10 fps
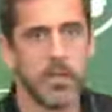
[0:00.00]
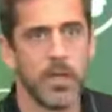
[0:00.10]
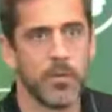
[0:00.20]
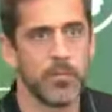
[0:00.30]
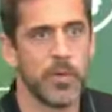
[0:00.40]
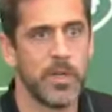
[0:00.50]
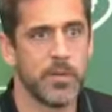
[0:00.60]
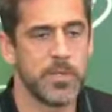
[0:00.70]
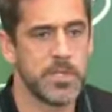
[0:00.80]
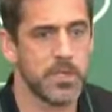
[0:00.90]
Yeah, right now
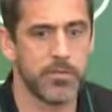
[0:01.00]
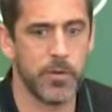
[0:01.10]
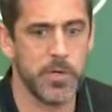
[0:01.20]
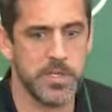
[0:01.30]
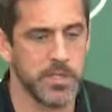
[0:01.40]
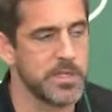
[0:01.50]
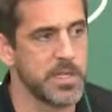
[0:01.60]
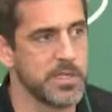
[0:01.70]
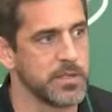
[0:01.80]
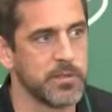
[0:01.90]
I'm just going to focus on this
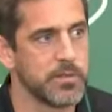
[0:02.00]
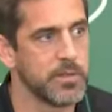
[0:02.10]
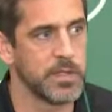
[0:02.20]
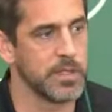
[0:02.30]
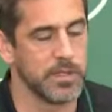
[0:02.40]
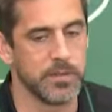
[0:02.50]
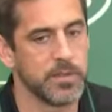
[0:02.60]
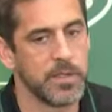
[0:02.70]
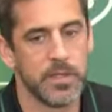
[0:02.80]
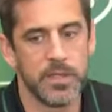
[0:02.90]
season, and
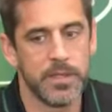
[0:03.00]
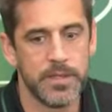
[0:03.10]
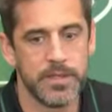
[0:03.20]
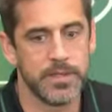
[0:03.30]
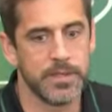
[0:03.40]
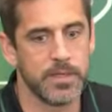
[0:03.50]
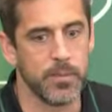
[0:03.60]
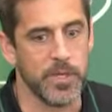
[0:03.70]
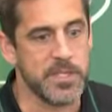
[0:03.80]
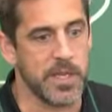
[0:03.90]
uh,
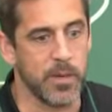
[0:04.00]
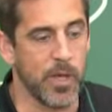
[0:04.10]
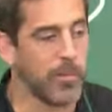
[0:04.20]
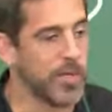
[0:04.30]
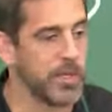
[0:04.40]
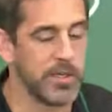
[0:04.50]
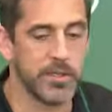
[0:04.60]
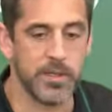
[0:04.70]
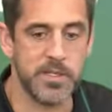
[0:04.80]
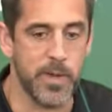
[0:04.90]
I'm excited about being
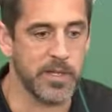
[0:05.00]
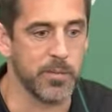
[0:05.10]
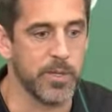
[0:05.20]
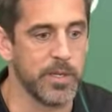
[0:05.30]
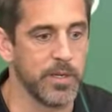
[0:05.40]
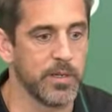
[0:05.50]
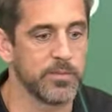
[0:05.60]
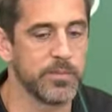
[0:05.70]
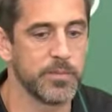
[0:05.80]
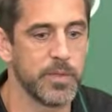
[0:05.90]
here. I expect to be here
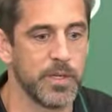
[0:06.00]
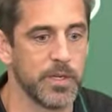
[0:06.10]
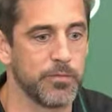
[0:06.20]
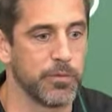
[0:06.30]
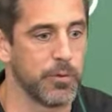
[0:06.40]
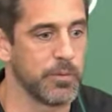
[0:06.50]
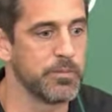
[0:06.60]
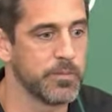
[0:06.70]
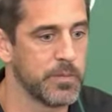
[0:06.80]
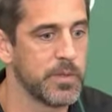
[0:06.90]
uh, for
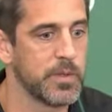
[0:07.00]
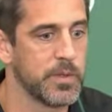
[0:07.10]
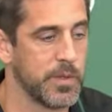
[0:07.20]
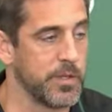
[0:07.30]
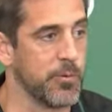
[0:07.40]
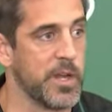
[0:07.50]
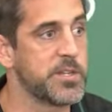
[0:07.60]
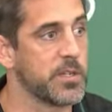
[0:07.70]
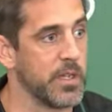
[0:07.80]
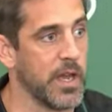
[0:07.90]
the
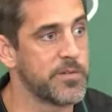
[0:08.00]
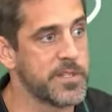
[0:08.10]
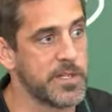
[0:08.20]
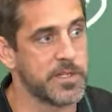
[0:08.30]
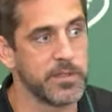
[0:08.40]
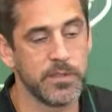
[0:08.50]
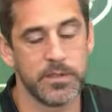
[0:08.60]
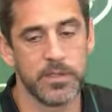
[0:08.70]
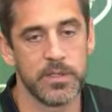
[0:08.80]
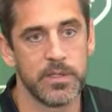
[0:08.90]
duration of the offseason.
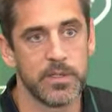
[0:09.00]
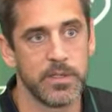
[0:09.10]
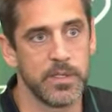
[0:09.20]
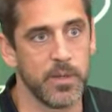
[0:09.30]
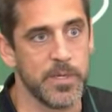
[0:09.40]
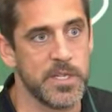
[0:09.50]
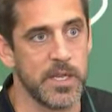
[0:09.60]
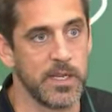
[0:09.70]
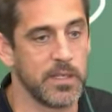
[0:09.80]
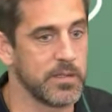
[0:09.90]
I'm uh,
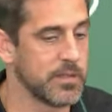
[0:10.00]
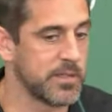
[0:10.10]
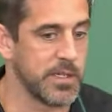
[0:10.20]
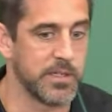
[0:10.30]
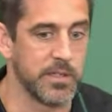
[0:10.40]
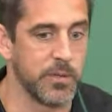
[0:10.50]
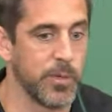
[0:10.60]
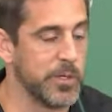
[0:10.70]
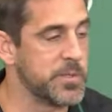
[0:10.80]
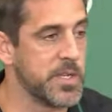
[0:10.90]
excited to get to know
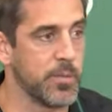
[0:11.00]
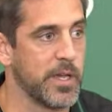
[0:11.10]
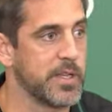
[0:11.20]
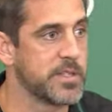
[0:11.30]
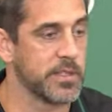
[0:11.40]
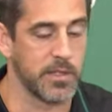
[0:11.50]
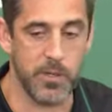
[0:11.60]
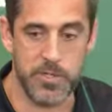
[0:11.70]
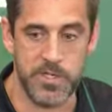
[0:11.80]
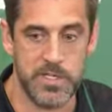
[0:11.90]
my new teammates and the
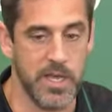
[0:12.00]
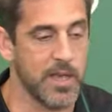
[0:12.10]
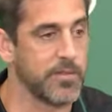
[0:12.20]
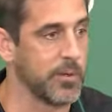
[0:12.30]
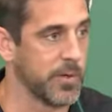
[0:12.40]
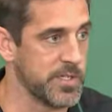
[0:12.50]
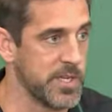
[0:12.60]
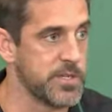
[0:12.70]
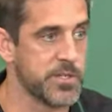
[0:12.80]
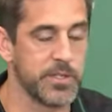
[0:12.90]
coaching staff and the
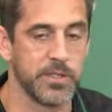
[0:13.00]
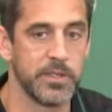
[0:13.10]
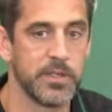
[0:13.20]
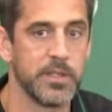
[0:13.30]
organization. And,